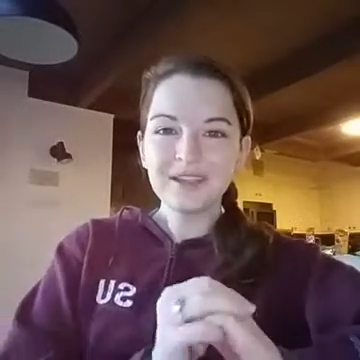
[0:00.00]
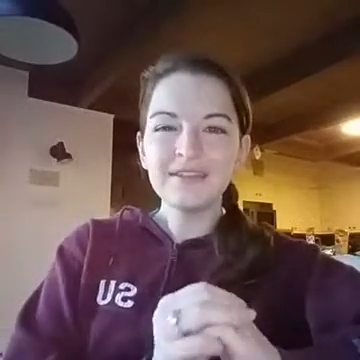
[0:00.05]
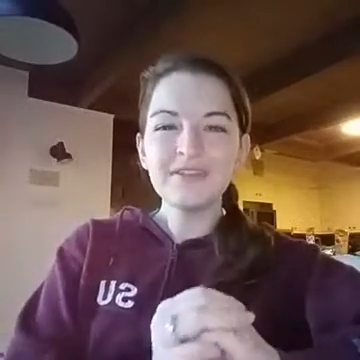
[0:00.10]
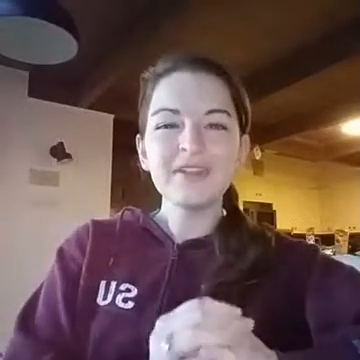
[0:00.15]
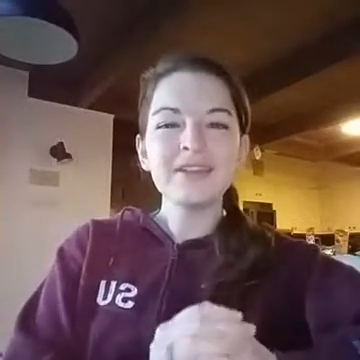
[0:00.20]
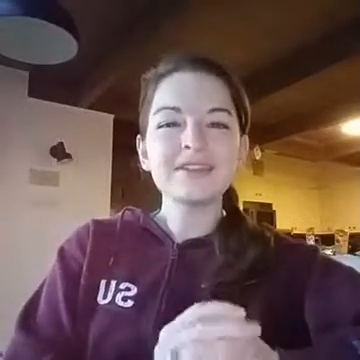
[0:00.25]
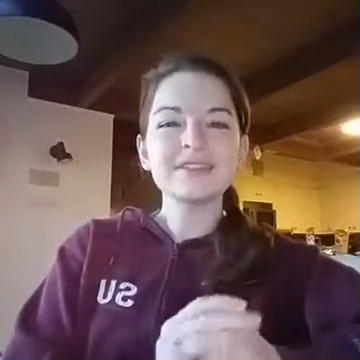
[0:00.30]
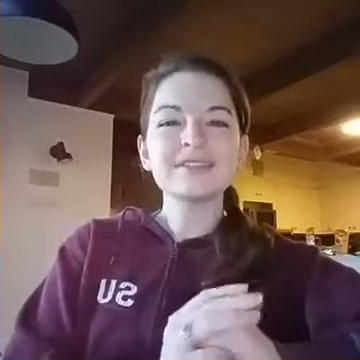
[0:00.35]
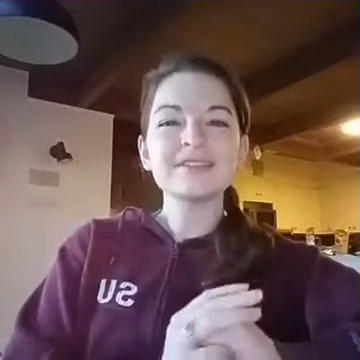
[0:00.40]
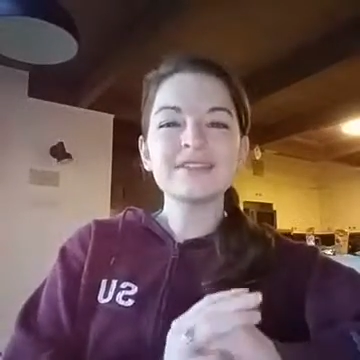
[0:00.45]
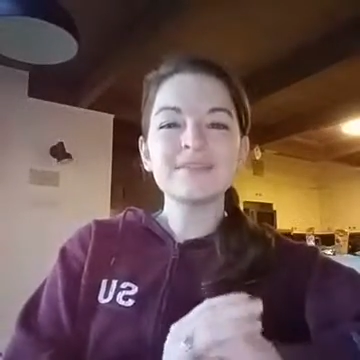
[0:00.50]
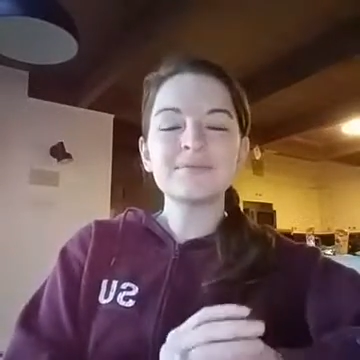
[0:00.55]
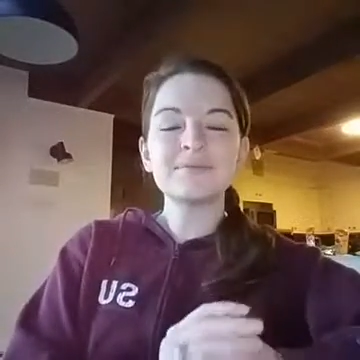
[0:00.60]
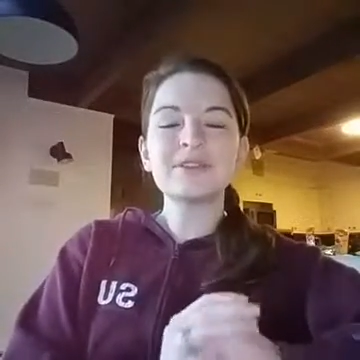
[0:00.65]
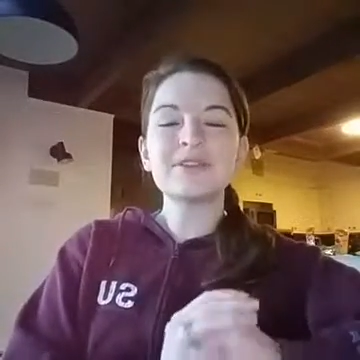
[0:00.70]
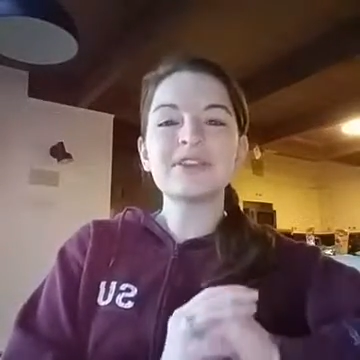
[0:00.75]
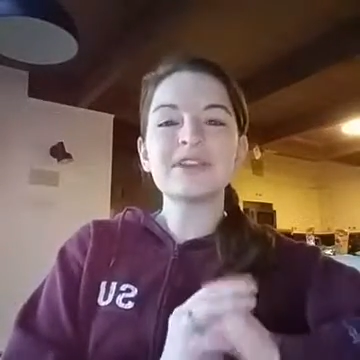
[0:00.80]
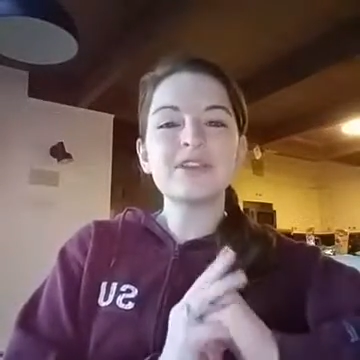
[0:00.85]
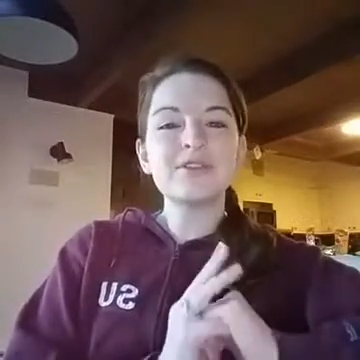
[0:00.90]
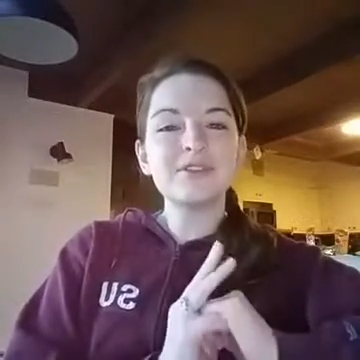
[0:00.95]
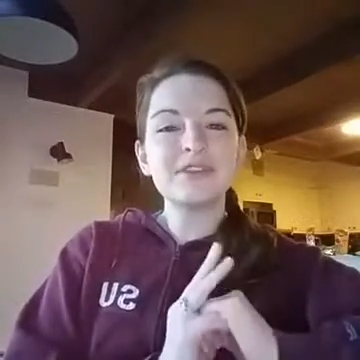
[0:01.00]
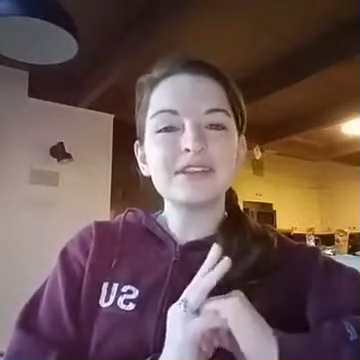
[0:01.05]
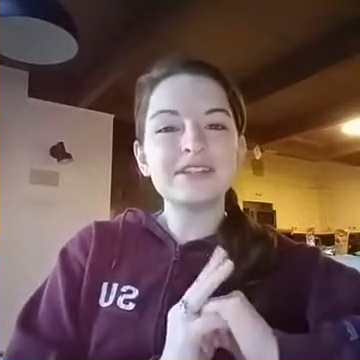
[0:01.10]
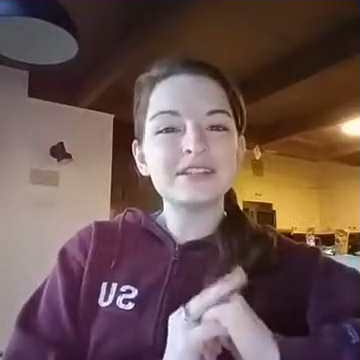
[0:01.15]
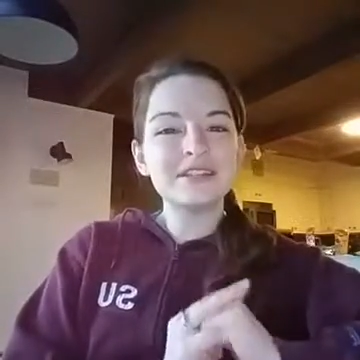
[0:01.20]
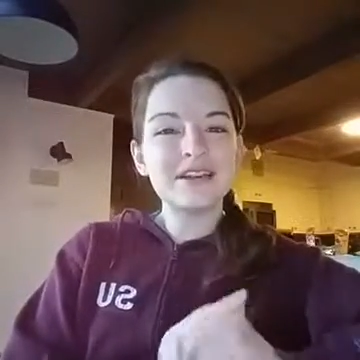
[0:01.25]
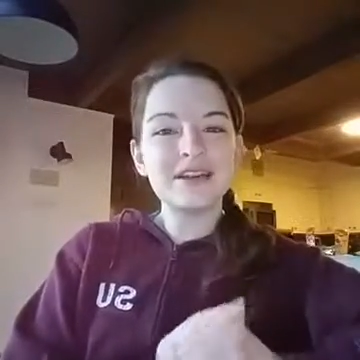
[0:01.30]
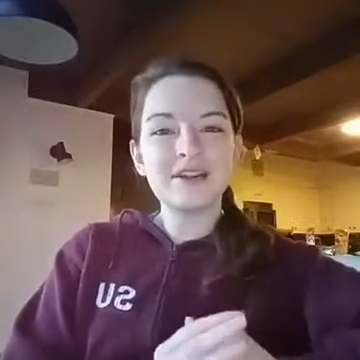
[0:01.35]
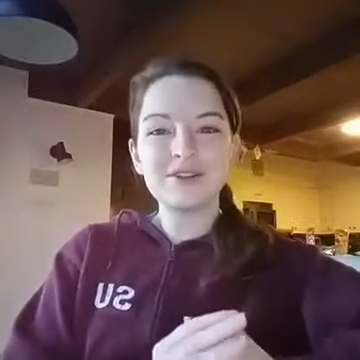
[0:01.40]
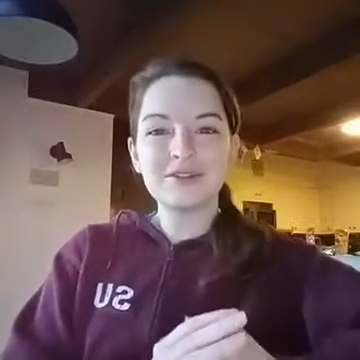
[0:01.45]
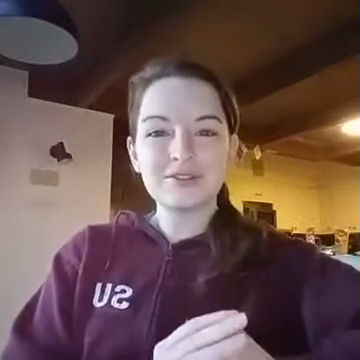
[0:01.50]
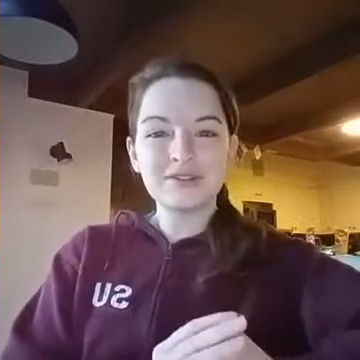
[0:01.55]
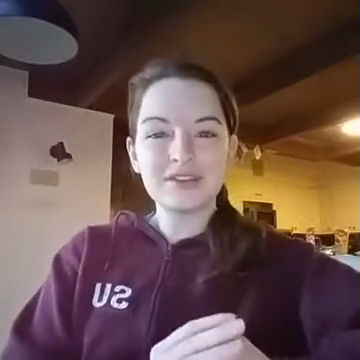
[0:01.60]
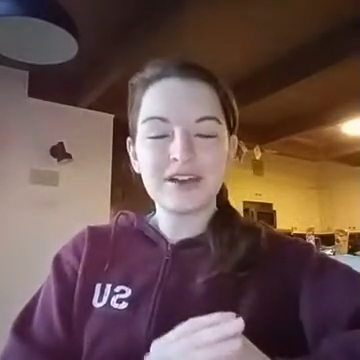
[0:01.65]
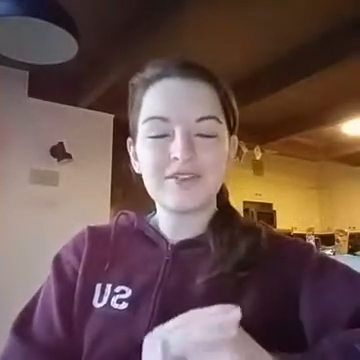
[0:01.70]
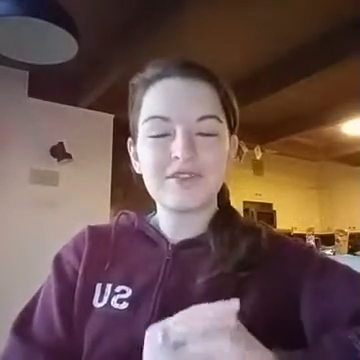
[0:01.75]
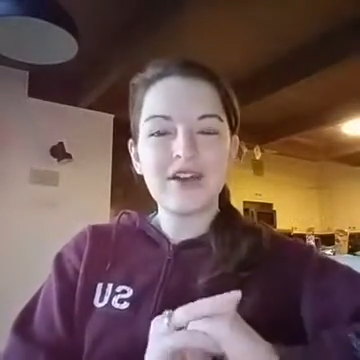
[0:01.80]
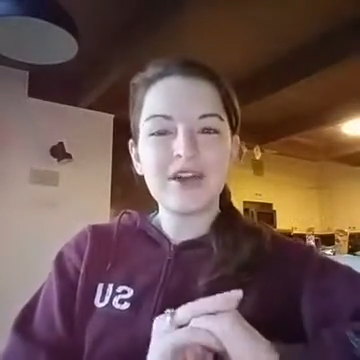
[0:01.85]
that is something that you need to tell yourself